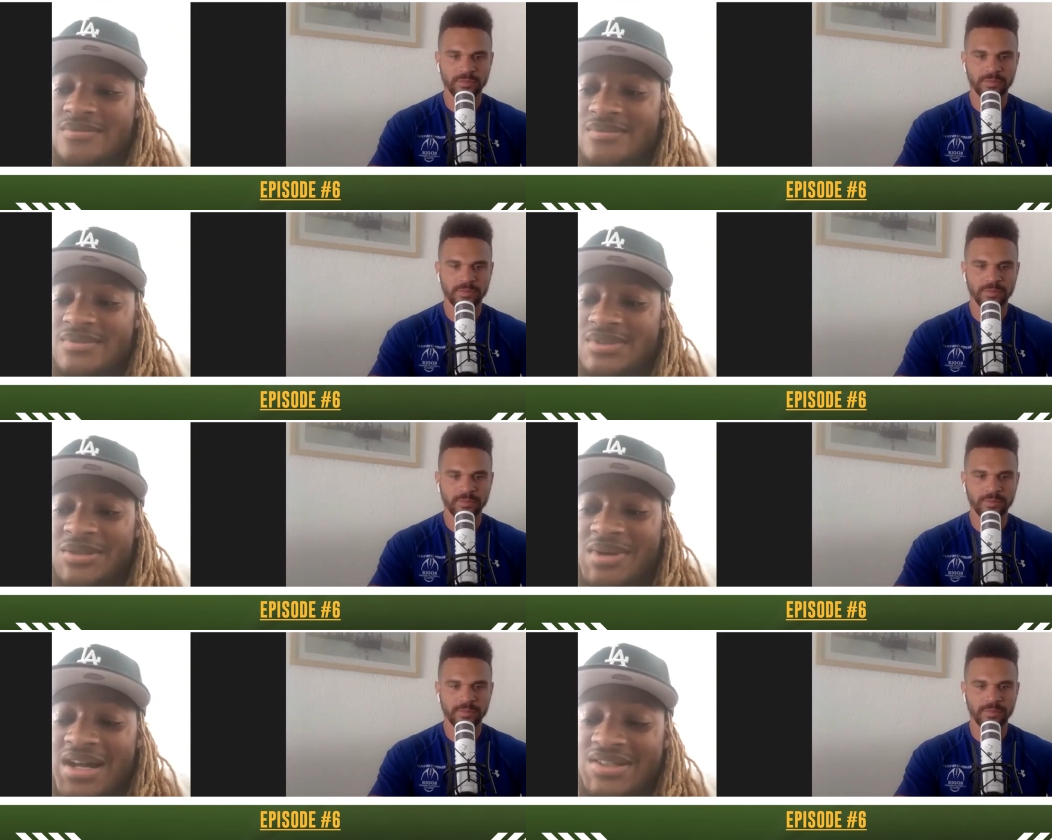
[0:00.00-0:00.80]
Speaker 1: some
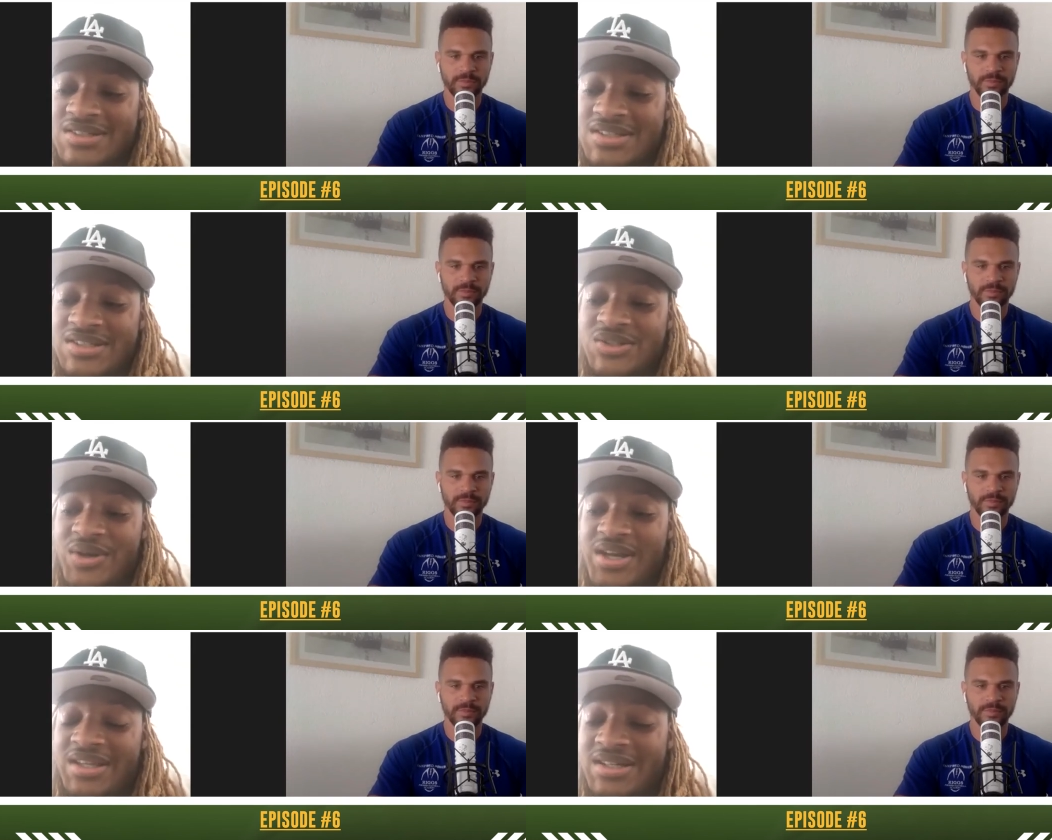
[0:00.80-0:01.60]
guys are just
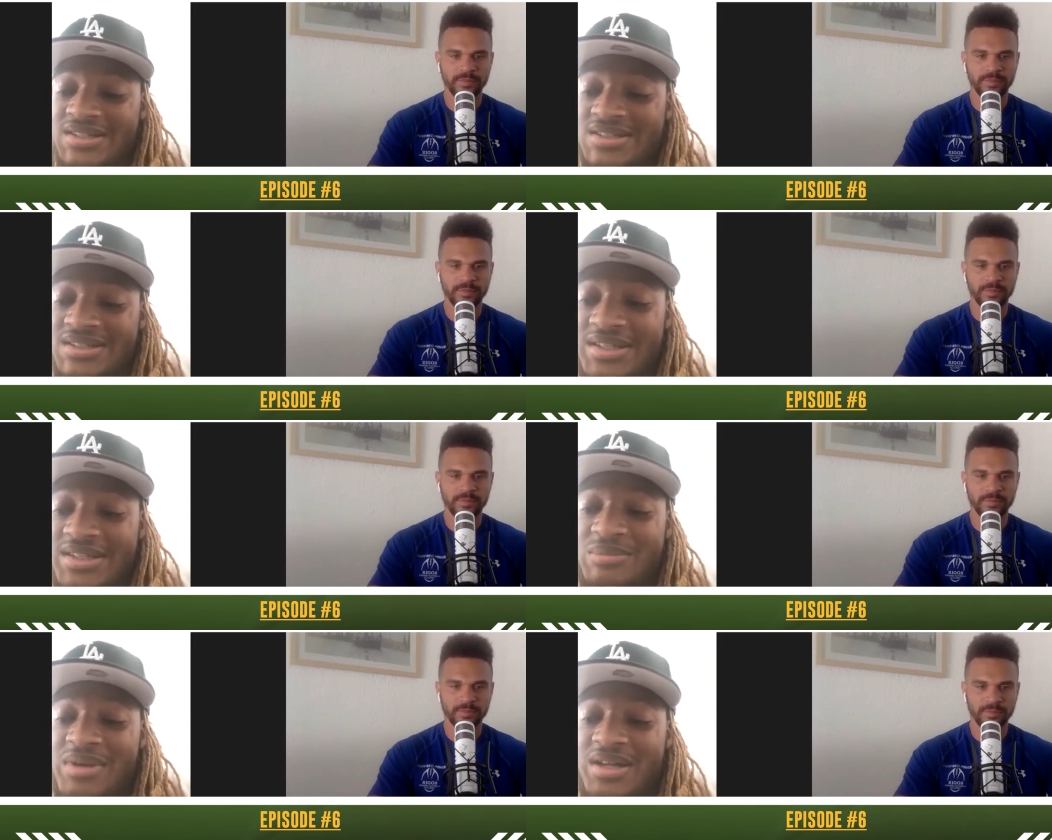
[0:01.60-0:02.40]
great leaders and
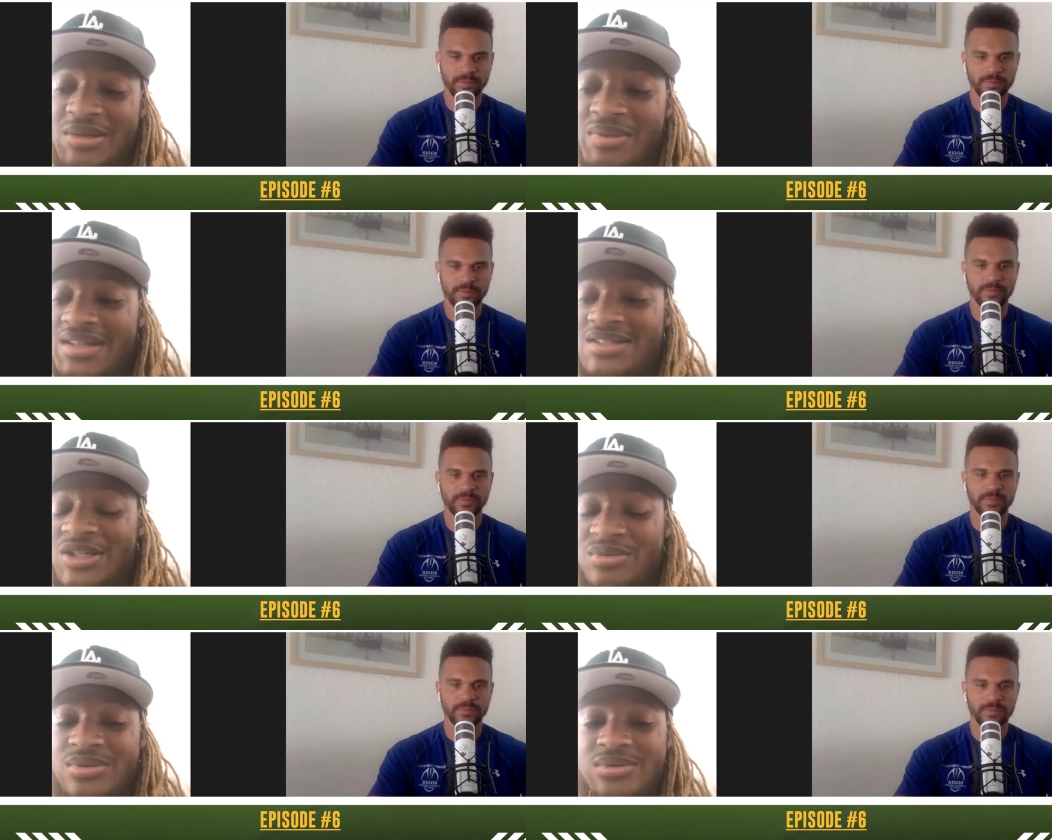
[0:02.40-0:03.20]
lead lead by
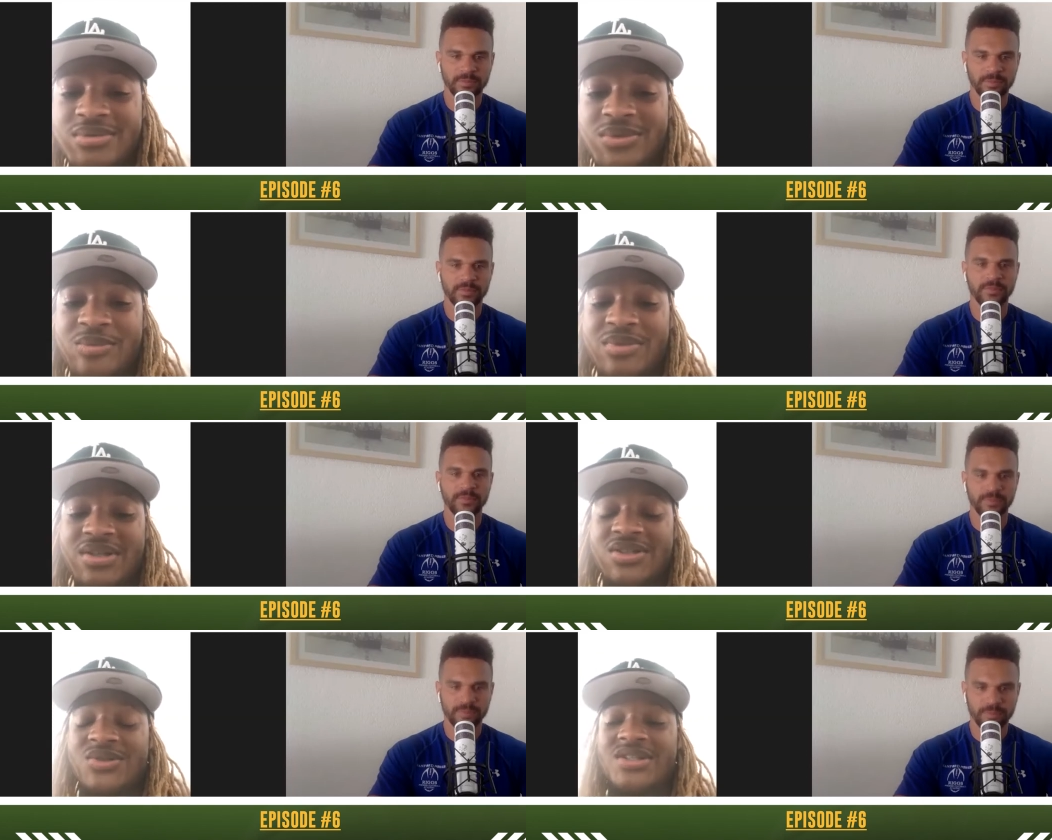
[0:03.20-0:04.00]
example. You know what I
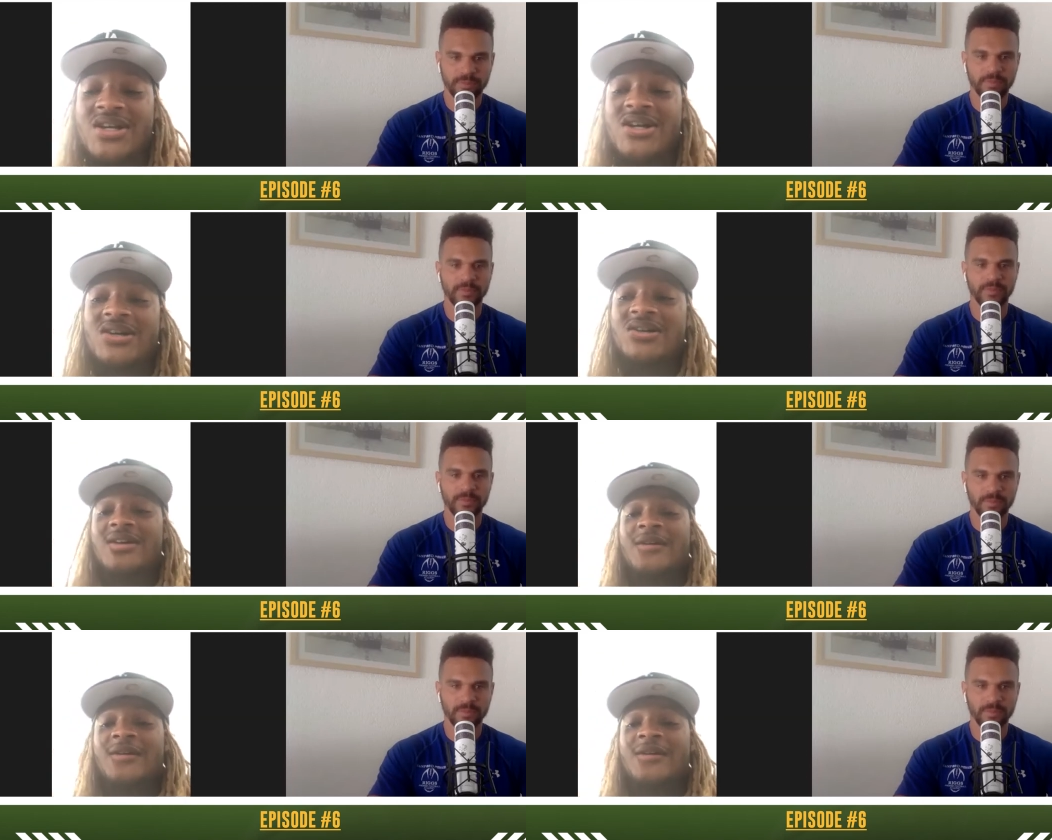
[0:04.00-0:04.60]
mean. So it's all